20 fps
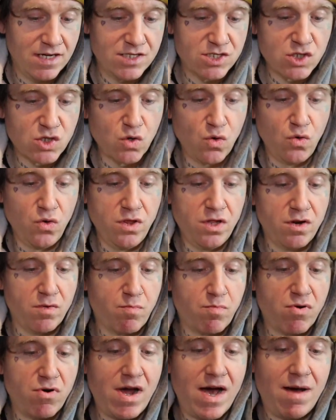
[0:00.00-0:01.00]
This cool little
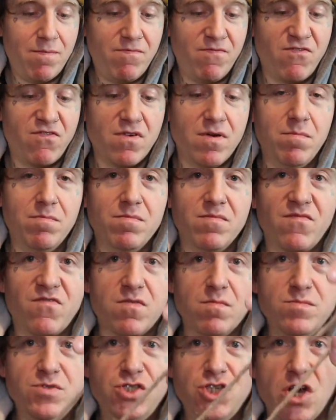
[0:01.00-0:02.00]
prop from,
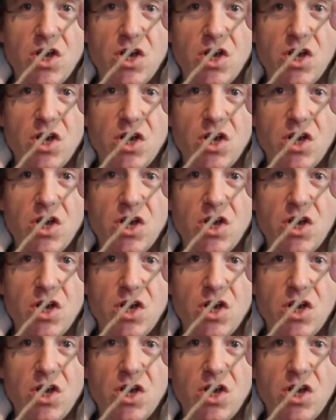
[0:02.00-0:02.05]
from